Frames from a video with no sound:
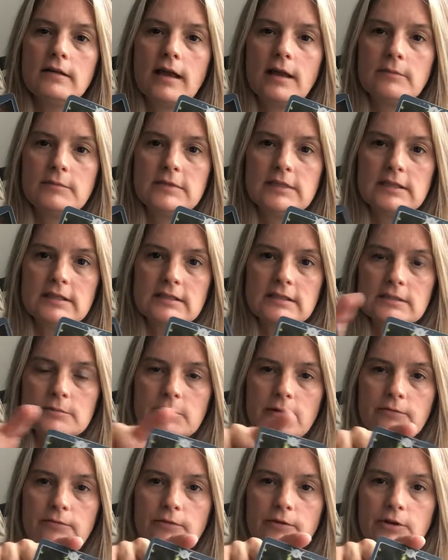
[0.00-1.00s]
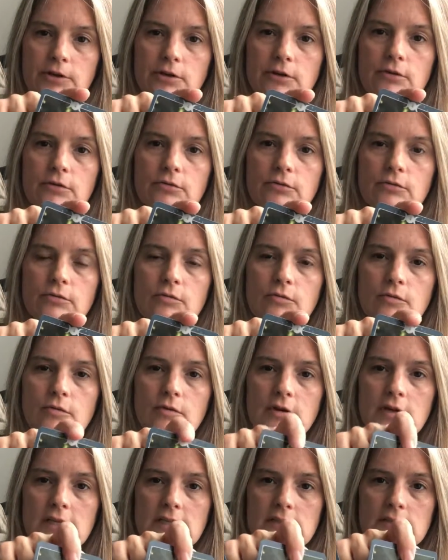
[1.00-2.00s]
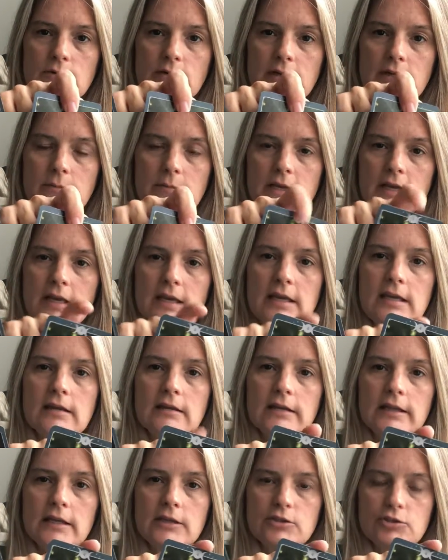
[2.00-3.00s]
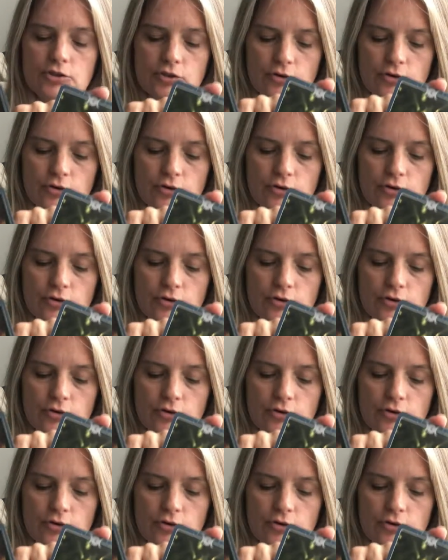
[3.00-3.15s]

emptiness, but for you, it's going to be a healing